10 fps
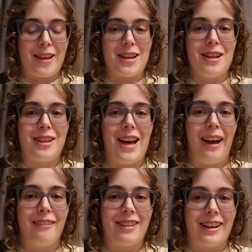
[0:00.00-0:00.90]
like, a
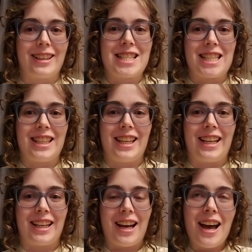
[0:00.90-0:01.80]
lot worse than,
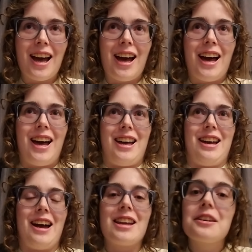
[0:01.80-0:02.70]
like,
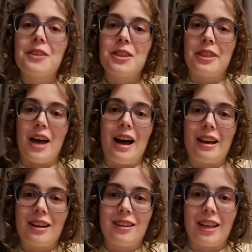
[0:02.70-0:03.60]
I even
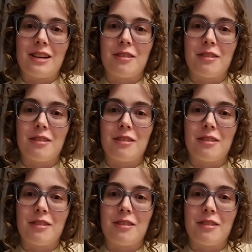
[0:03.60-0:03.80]
thought, like,